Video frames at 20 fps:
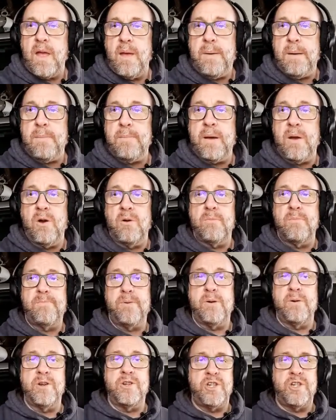my home
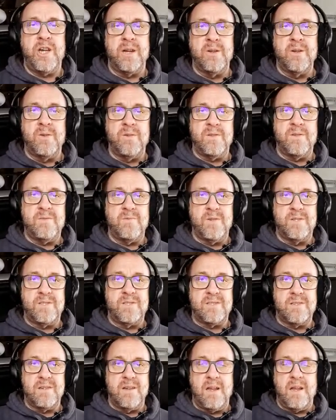brewing channel, which
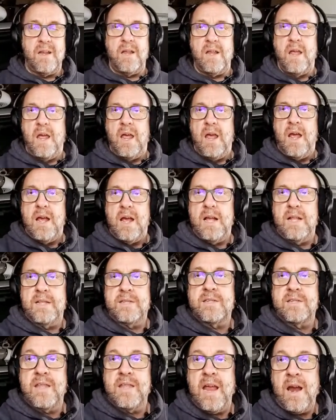
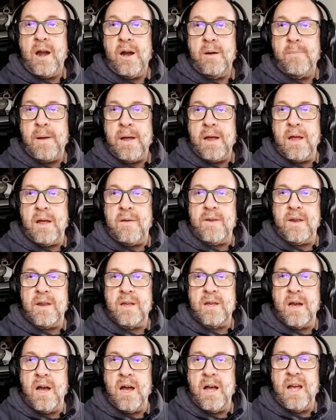it's there, but I mean,
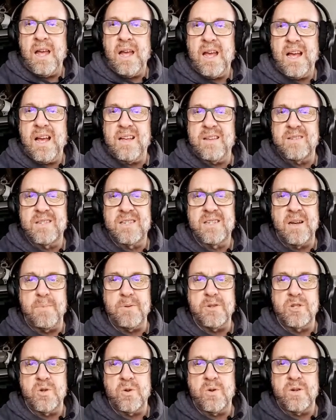I got a couple
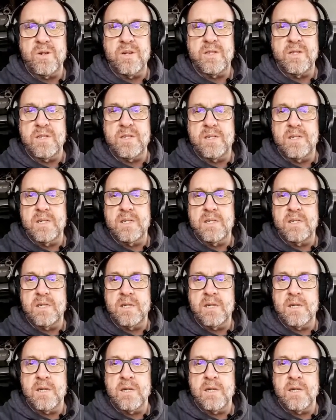shorts just to